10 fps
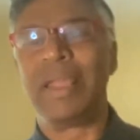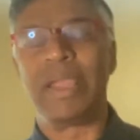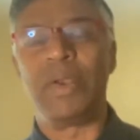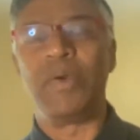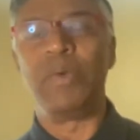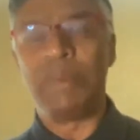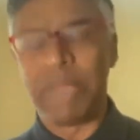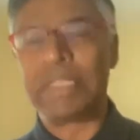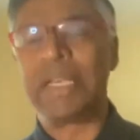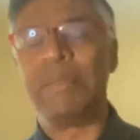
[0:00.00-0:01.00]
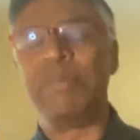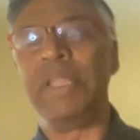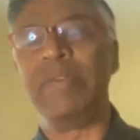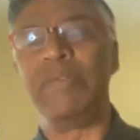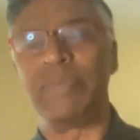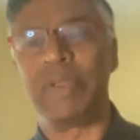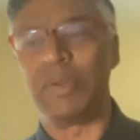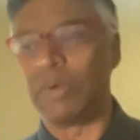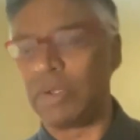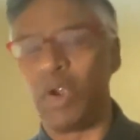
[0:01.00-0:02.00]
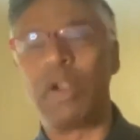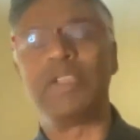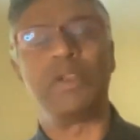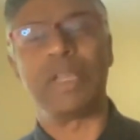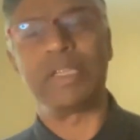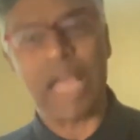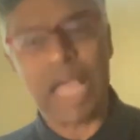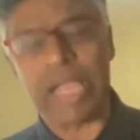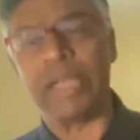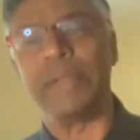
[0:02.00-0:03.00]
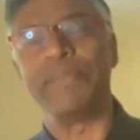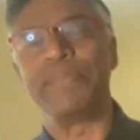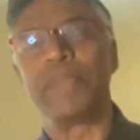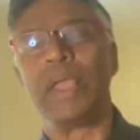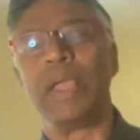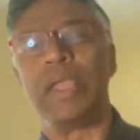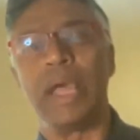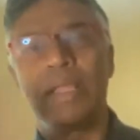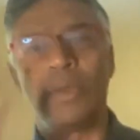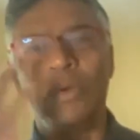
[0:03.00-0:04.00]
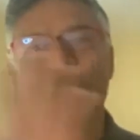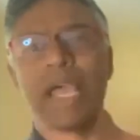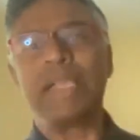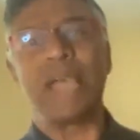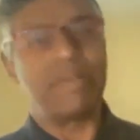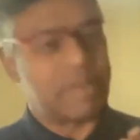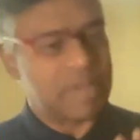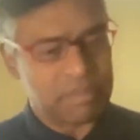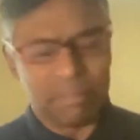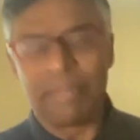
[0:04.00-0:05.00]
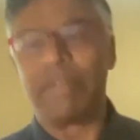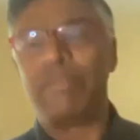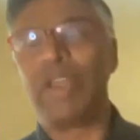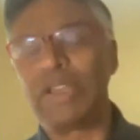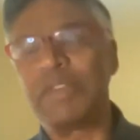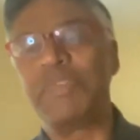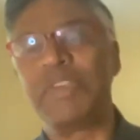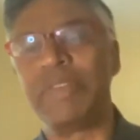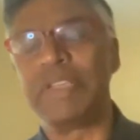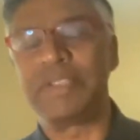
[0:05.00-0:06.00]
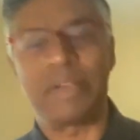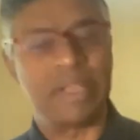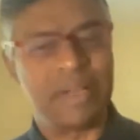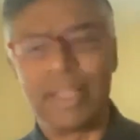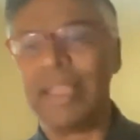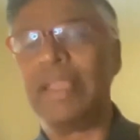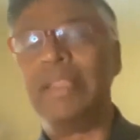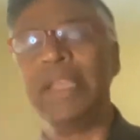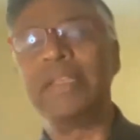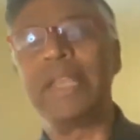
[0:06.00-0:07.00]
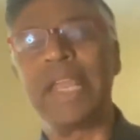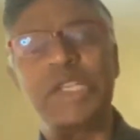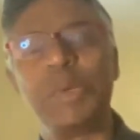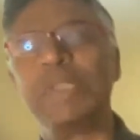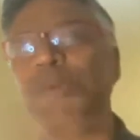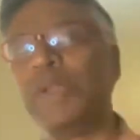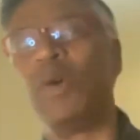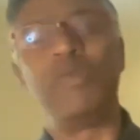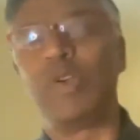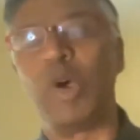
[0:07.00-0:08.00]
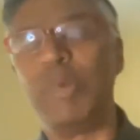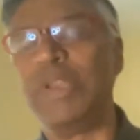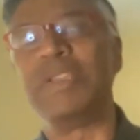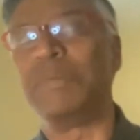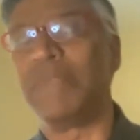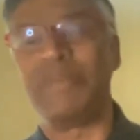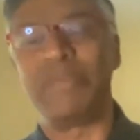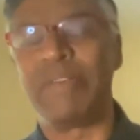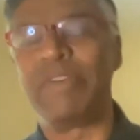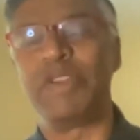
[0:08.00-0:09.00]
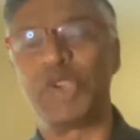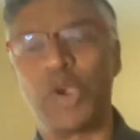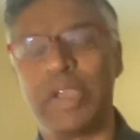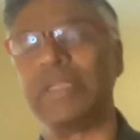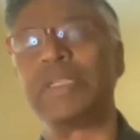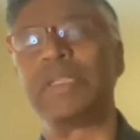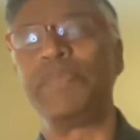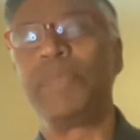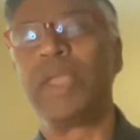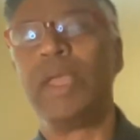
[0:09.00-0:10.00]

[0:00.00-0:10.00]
We basically believe, God is on our side. Yeah, those guys have a philosophy of history. The intellectuals will go for communism if given choice.